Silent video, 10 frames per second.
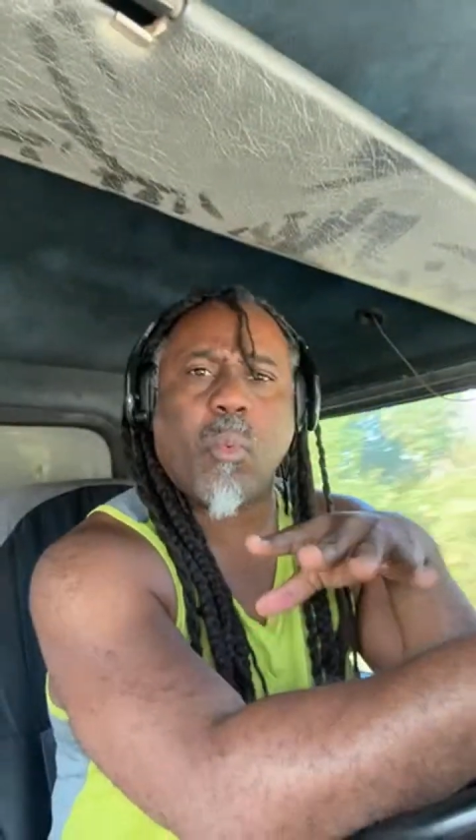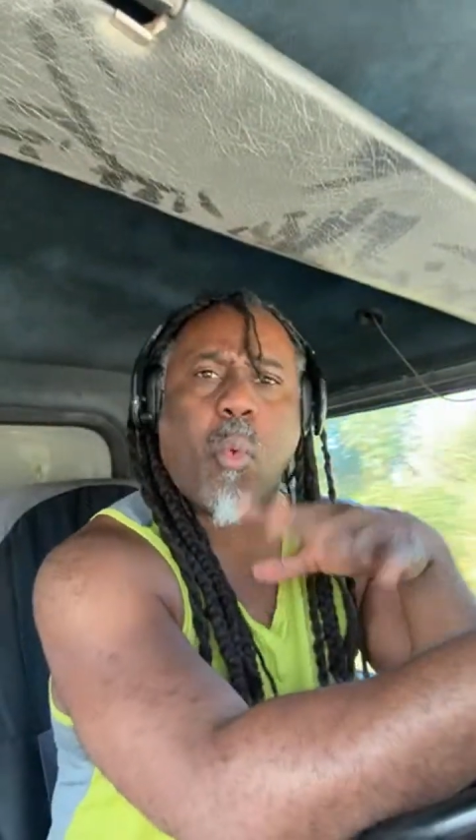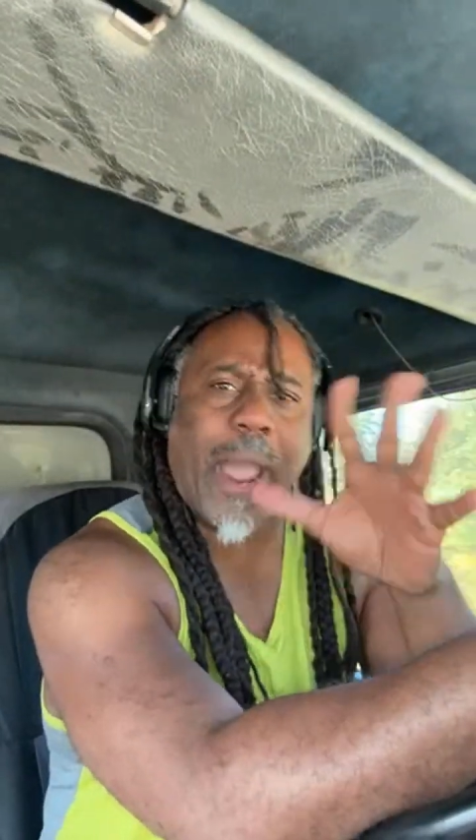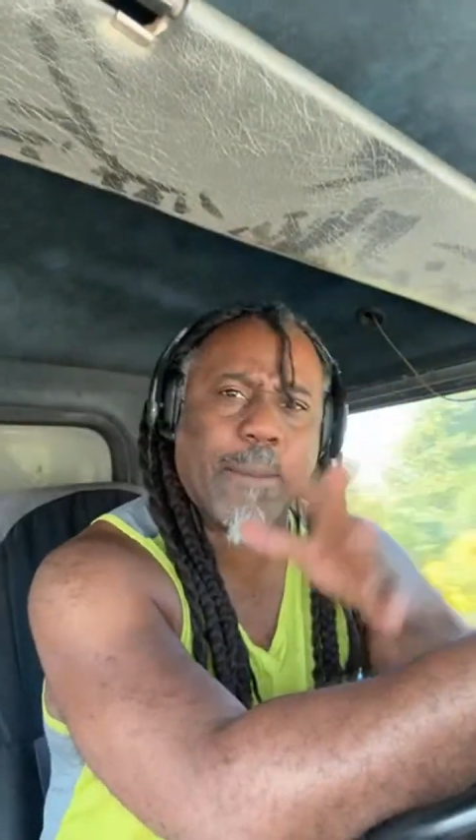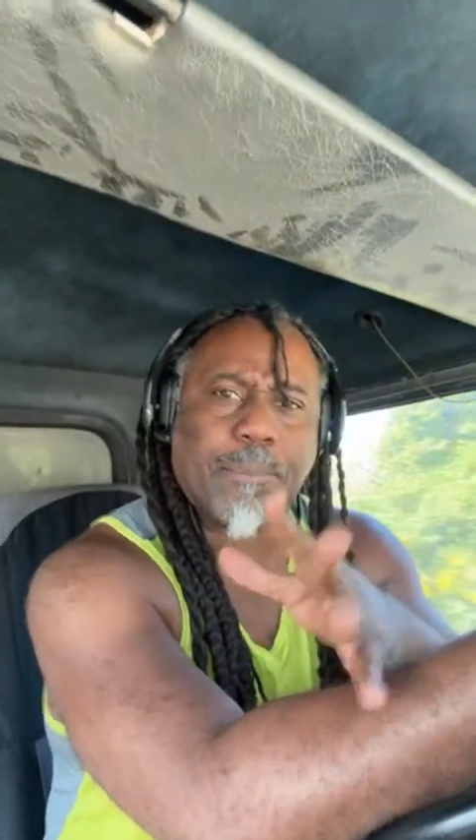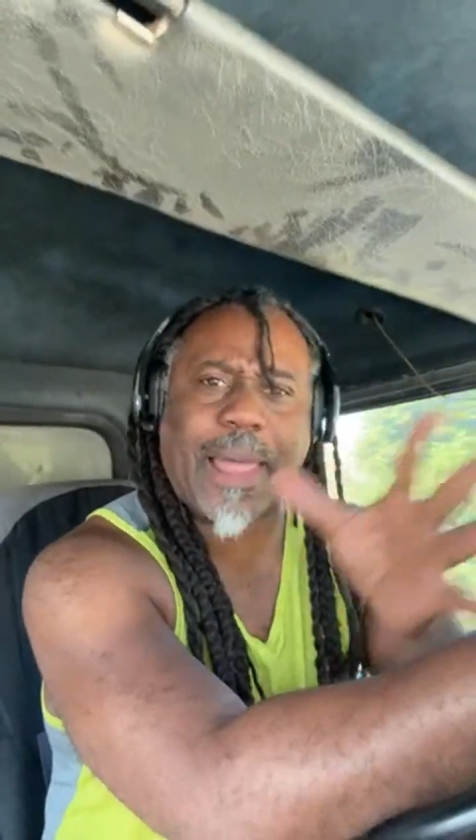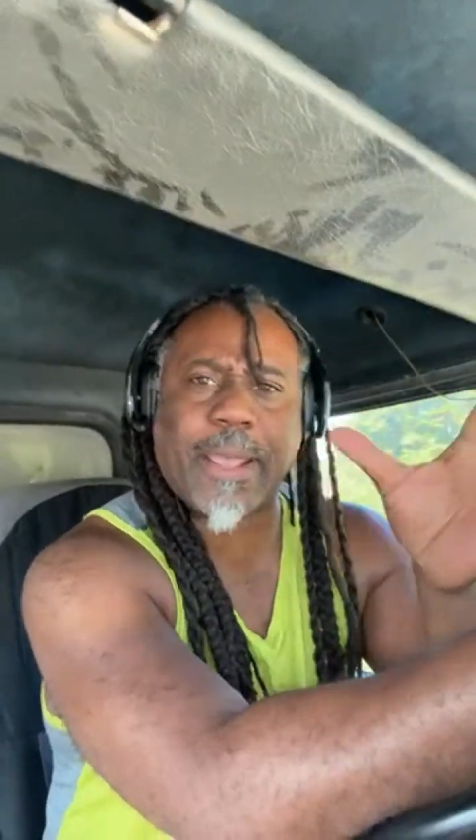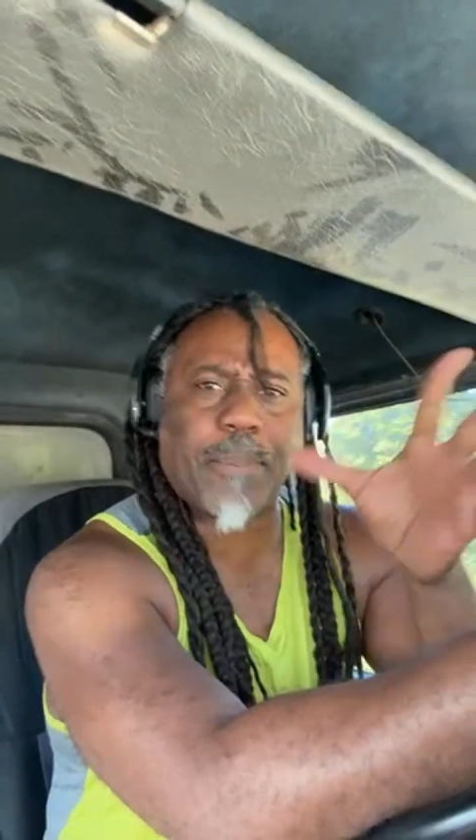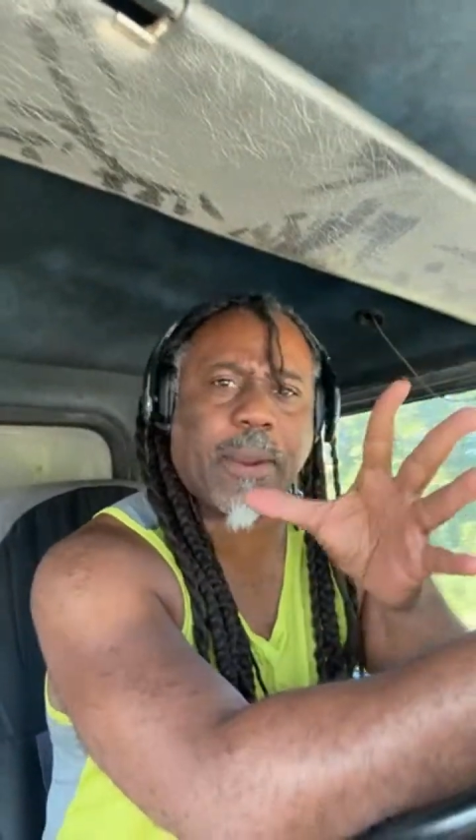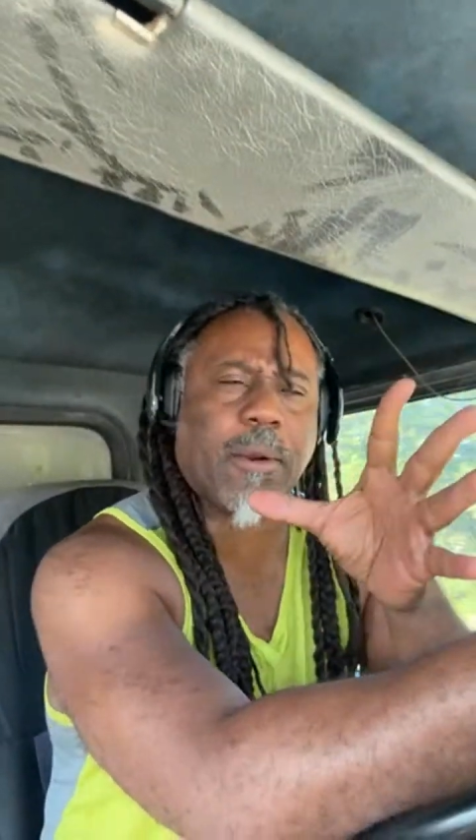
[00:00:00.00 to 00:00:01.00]
white
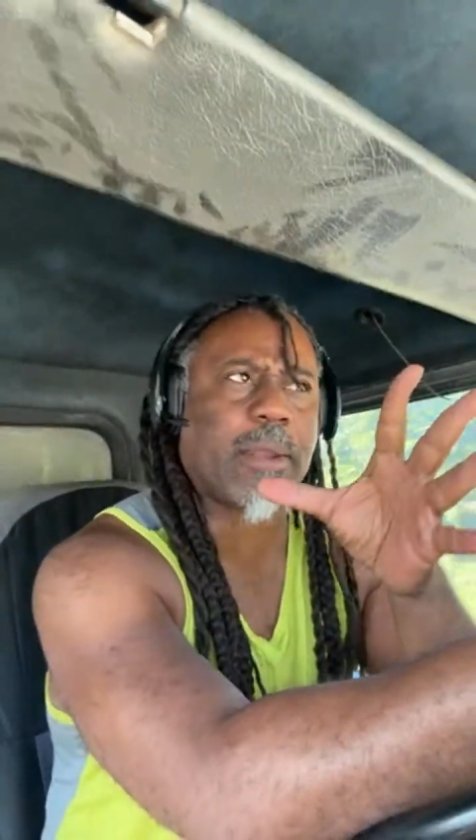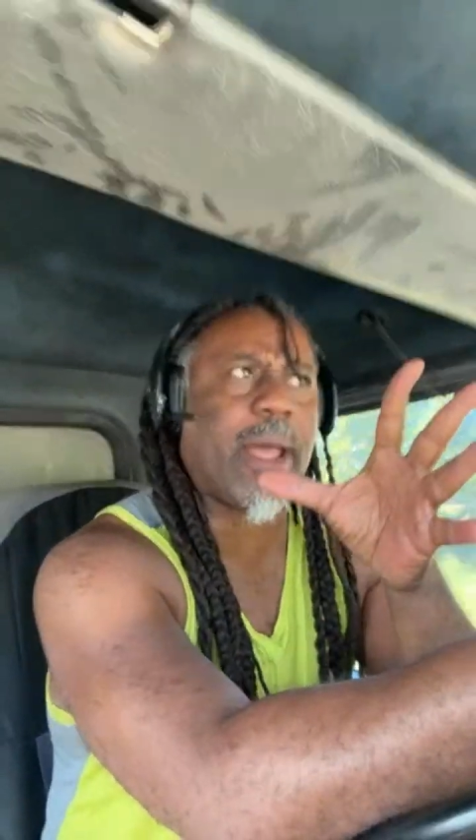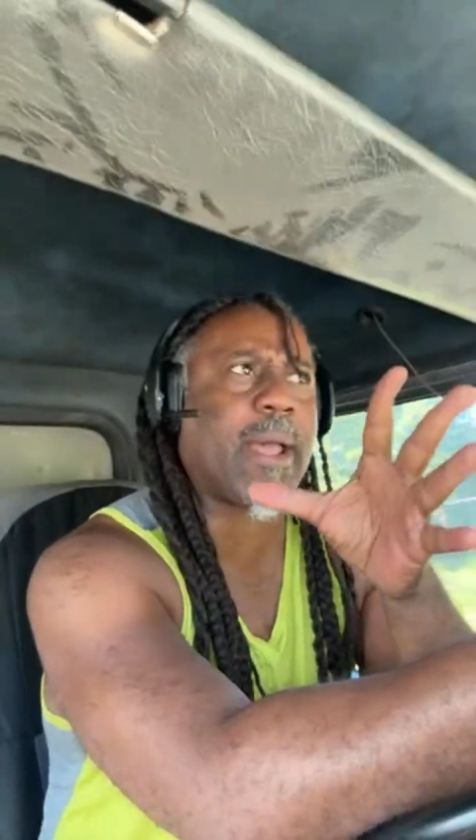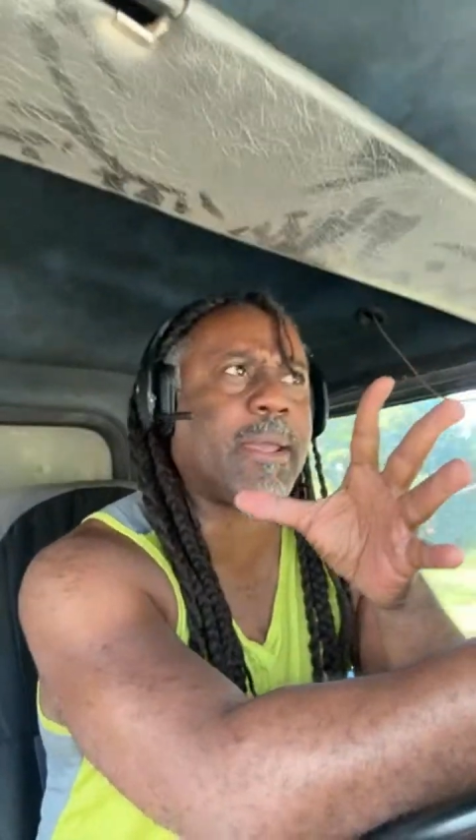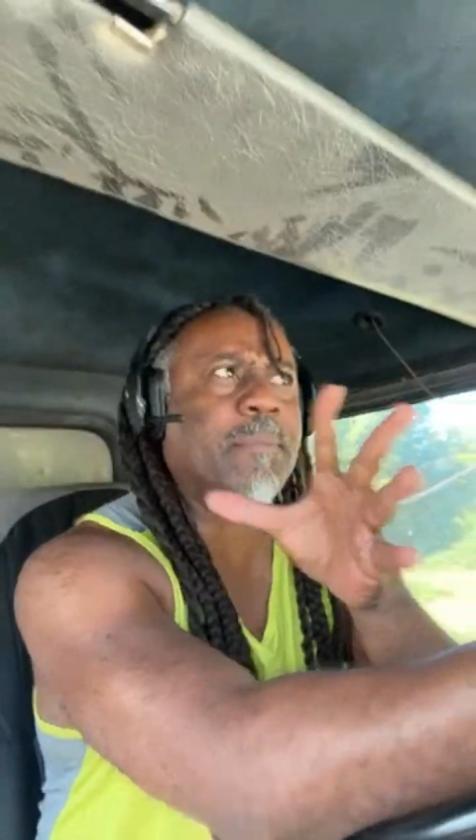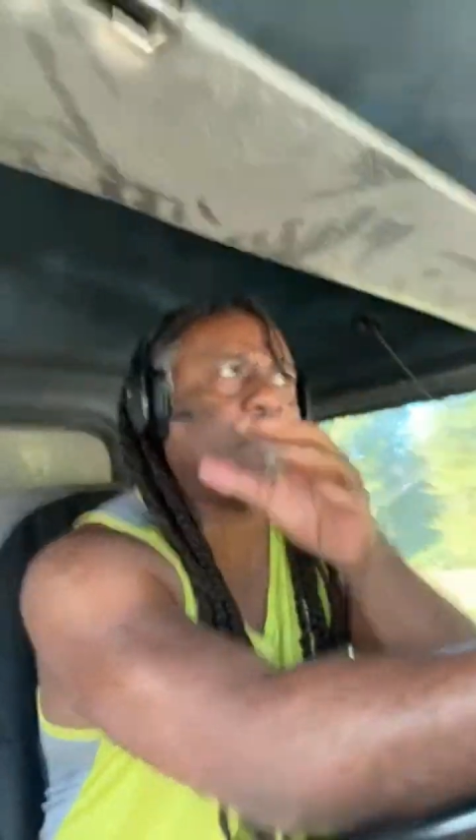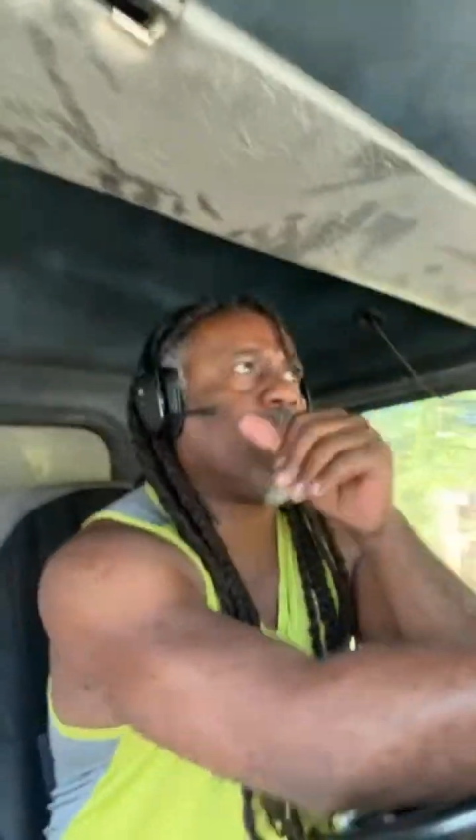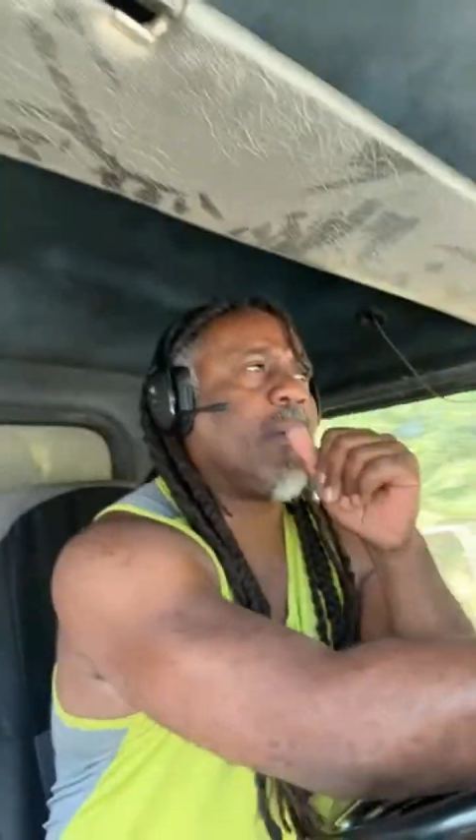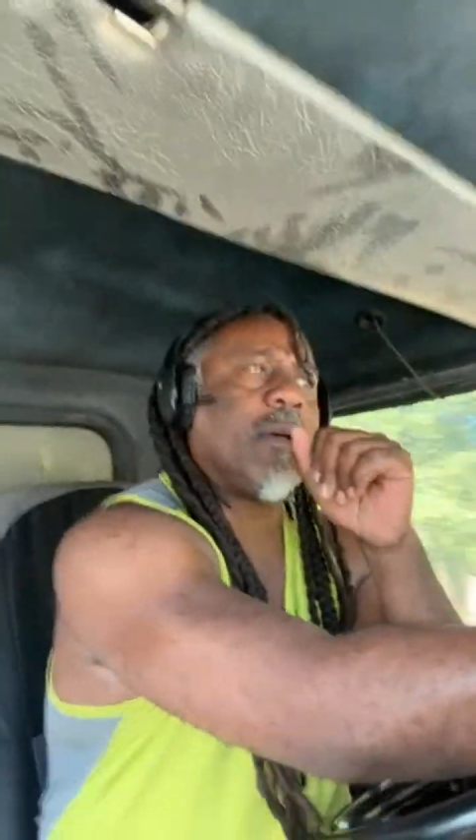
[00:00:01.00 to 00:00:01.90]
black paradigm.